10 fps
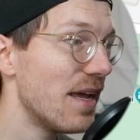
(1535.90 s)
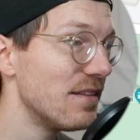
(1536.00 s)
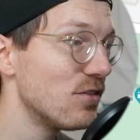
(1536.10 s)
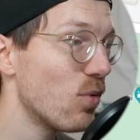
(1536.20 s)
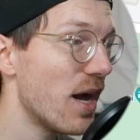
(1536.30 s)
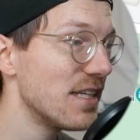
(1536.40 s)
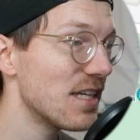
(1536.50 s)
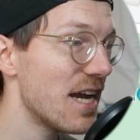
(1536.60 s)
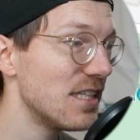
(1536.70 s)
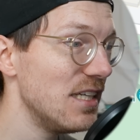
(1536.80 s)
and twice
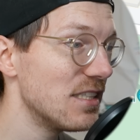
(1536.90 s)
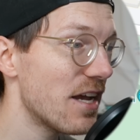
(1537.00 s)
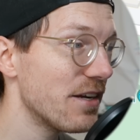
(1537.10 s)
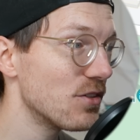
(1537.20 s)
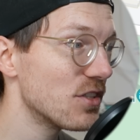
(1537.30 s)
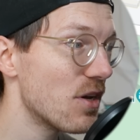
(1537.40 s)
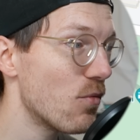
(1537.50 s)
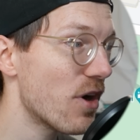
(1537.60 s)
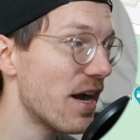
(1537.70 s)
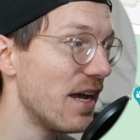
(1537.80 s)
I actually cycled
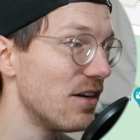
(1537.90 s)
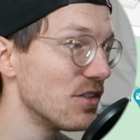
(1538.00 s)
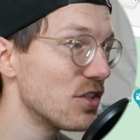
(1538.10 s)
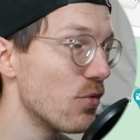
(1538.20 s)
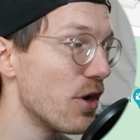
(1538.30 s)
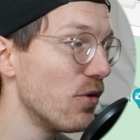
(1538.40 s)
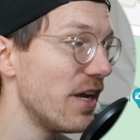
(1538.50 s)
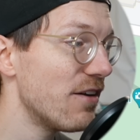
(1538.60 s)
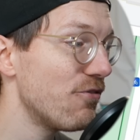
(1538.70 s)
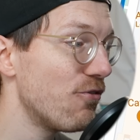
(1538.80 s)
somewhere else. So we
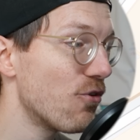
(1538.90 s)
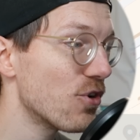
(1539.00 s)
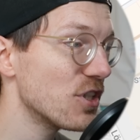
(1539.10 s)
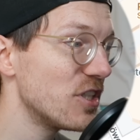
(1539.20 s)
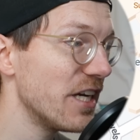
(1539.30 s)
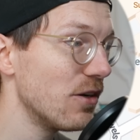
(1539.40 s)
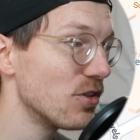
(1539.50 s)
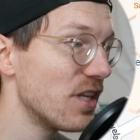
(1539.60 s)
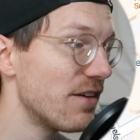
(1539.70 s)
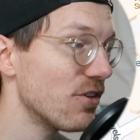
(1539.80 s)
only have 4
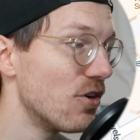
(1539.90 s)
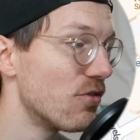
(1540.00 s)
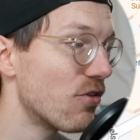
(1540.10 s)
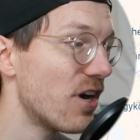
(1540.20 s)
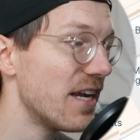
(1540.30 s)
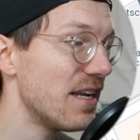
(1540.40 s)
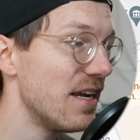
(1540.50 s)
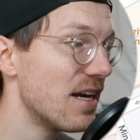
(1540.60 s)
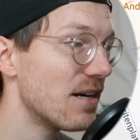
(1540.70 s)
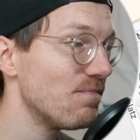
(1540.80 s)
signals left over right
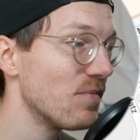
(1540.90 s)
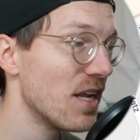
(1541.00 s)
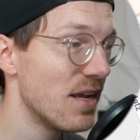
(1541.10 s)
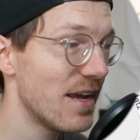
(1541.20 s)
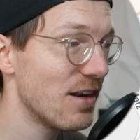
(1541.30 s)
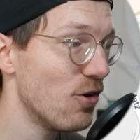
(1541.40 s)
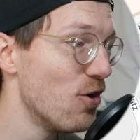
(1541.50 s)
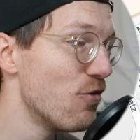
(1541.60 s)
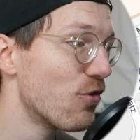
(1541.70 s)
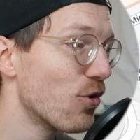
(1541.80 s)
here. And
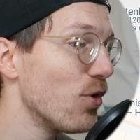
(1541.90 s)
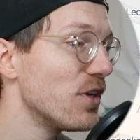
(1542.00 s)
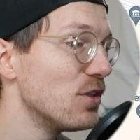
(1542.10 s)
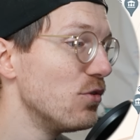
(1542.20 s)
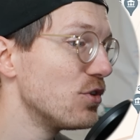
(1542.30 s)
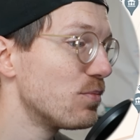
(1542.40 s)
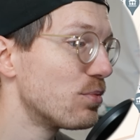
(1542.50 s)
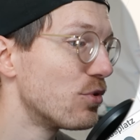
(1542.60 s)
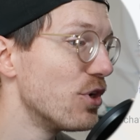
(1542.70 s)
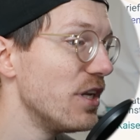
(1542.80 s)
overall this looks
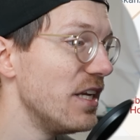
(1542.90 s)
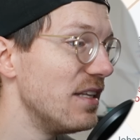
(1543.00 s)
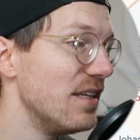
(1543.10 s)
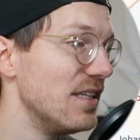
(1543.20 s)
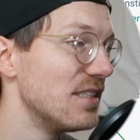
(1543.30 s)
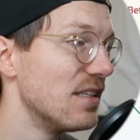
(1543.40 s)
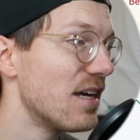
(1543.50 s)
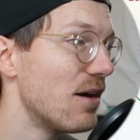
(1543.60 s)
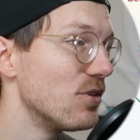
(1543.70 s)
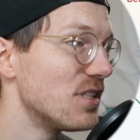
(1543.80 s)
pretty decent,
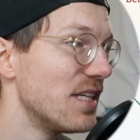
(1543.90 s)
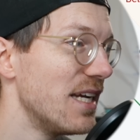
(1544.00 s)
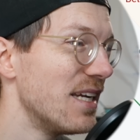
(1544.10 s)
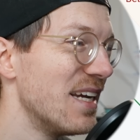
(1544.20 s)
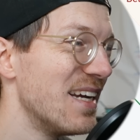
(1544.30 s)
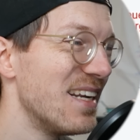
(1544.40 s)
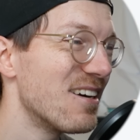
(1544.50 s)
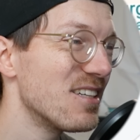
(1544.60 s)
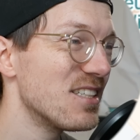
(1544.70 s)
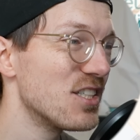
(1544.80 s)
I would say.
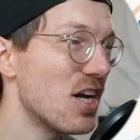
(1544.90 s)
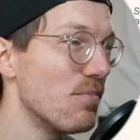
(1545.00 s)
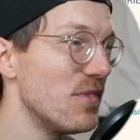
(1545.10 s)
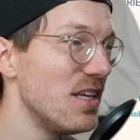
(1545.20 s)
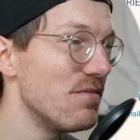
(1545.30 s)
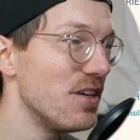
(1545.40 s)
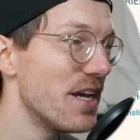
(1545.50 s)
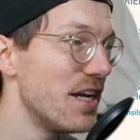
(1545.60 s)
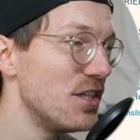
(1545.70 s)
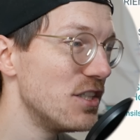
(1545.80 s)
There is some
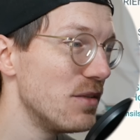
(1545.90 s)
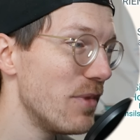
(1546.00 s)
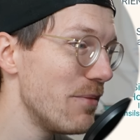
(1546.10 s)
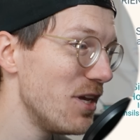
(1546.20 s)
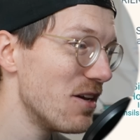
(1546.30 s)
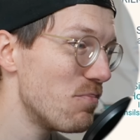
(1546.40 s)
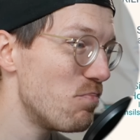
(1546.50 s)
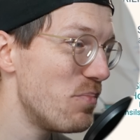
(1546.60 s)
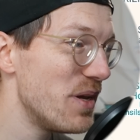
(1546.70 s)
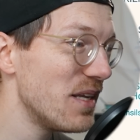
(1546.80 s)
deviation, maybe a
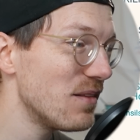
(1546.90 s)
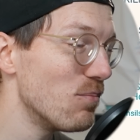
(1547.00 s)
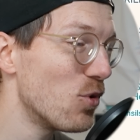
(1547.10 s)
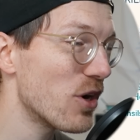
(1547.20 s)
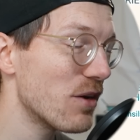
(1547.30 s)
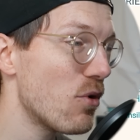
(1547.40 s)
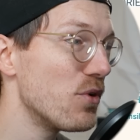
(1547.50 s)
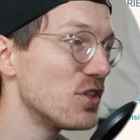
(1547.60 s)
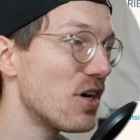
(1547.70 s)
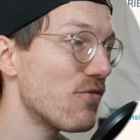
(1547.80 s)
bit more than what
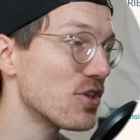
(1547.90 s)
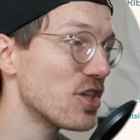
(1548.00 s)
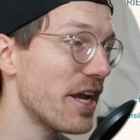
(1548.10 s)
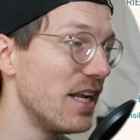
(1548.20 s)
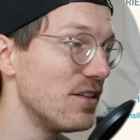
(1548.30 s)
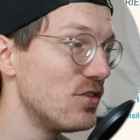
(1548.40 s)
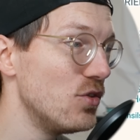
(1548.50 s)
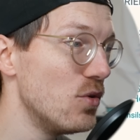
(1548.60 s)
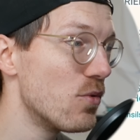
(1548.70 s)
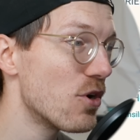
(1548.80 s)
we saw for cycling
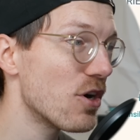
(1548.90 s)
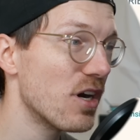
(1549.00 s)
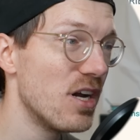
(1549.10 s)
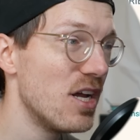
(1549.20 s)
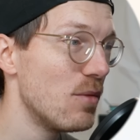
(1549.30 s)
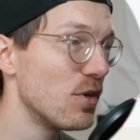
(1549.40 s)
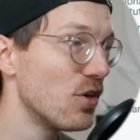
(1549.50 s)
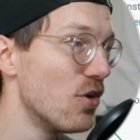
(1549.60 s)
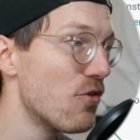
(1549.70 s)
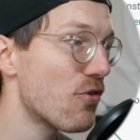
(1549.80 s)
to work, but
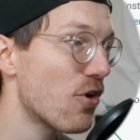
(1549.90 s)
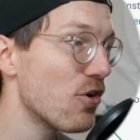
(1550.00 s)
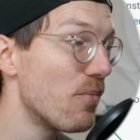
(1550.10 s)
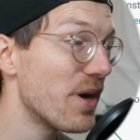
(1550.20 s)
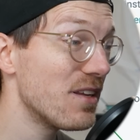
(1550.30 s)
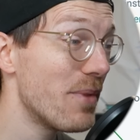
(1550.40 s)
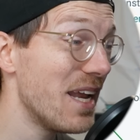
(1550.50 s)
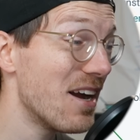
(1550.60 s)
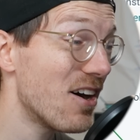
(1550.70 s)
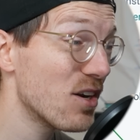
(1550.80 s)
overall compared to
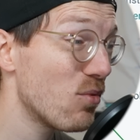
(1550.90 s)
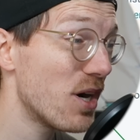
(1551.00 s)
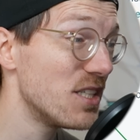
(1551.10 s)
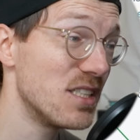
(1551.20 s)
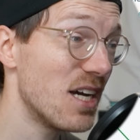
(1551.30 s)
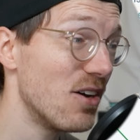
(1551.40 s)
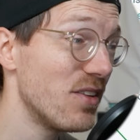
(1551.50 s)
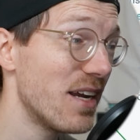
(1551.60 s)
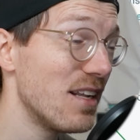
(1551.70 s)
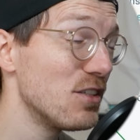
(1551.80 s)
many other watches out
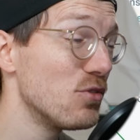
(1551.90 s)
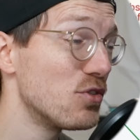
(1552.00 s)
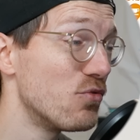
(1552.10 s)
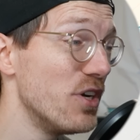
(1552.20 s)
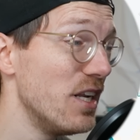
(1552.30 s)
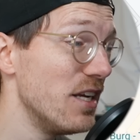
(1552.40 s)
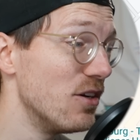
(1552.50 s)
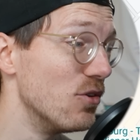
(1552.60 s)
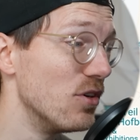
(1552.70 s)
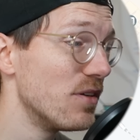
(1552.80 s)
there, this looks really
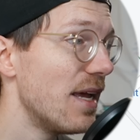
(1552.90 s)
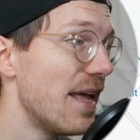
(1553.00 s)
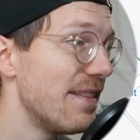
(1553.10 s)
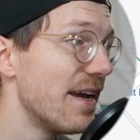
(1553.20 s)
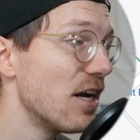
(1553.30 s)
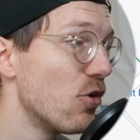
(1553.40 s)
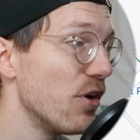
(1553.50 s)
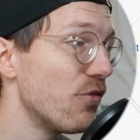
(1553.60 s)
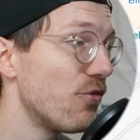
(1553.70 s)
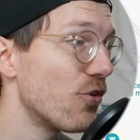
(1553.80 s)
good. And then
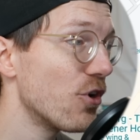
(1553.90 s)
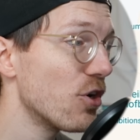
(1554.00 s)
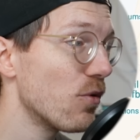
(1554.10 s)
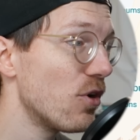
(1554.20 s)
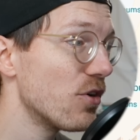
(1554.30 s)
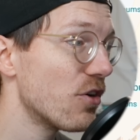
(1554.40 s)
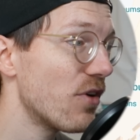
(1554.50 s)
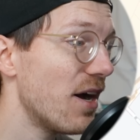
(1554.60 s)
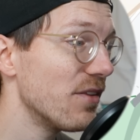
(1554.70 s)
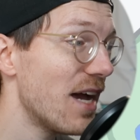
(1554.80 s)
going further along the
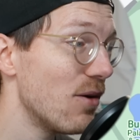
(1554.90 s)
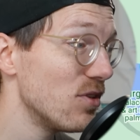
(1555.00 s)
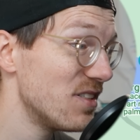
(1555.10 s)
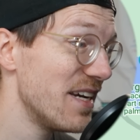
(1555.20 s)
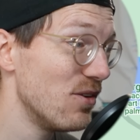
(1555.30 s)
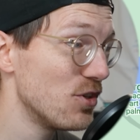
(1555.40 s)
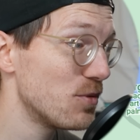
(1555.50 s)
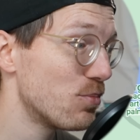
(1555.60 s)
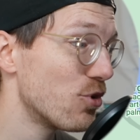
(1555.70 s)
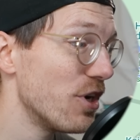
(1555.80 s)
route, I would say it looks
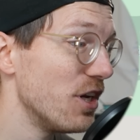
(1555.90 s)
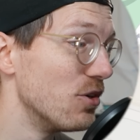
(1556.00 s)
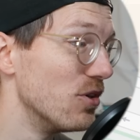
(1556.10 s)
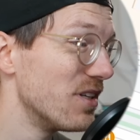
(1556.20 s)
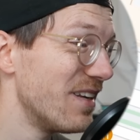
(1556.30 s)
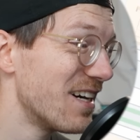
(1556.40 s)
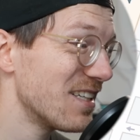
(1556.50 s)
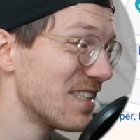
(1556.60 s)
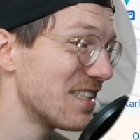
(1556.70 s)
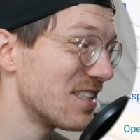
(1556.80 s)
pretty good. There
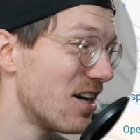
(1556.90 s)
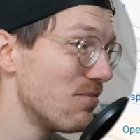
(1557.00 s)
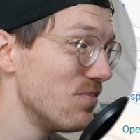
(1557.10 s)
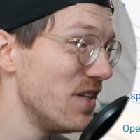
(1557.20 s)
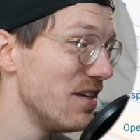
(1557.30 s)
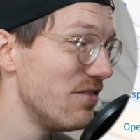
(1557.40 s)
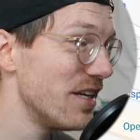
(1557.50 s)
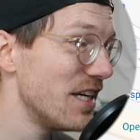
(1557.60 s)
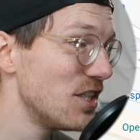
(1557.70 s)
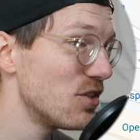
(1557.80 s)
is some
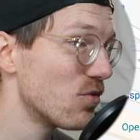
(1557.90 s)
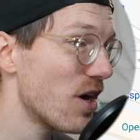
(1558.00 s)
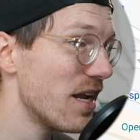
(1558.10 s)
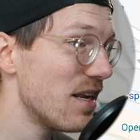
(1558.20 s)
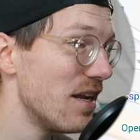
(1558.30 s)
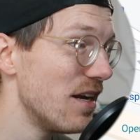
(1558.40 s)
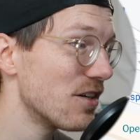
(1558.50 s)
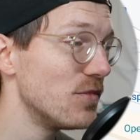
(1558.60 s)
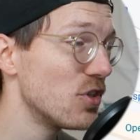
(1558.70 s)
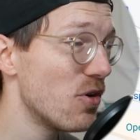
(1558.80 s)
deviation right
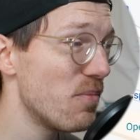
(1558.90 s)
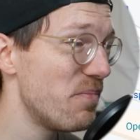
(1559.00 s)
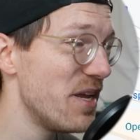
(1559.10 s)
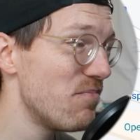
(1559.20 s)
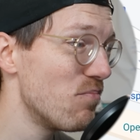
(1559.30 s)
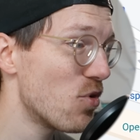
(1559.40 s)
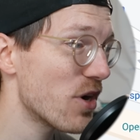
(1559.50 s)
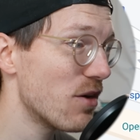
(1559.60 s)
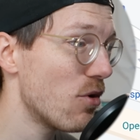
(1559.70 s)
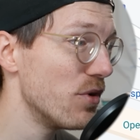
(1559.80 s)
here, so a bit
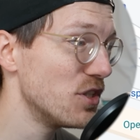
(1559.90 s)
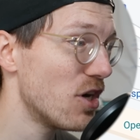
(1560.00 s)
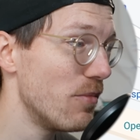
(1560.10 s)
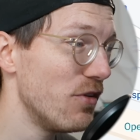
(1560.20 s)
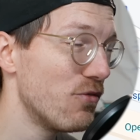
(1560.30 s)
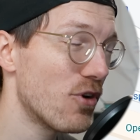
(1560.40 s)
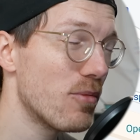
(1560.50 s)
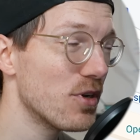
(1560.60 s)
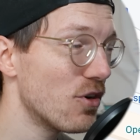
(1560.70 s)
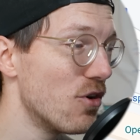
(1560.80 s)
more than what we saw
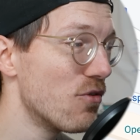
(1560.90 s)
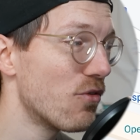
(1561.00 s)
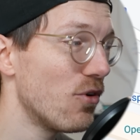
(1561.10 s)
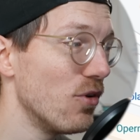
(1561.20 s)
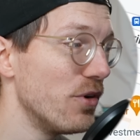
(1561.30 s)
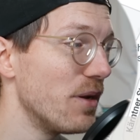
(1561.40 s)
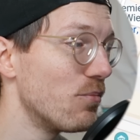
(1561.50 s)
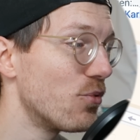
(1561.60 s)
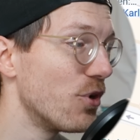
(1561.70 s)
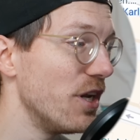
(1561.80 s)
before, but overall looking
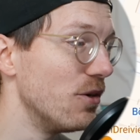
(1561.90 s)
pretty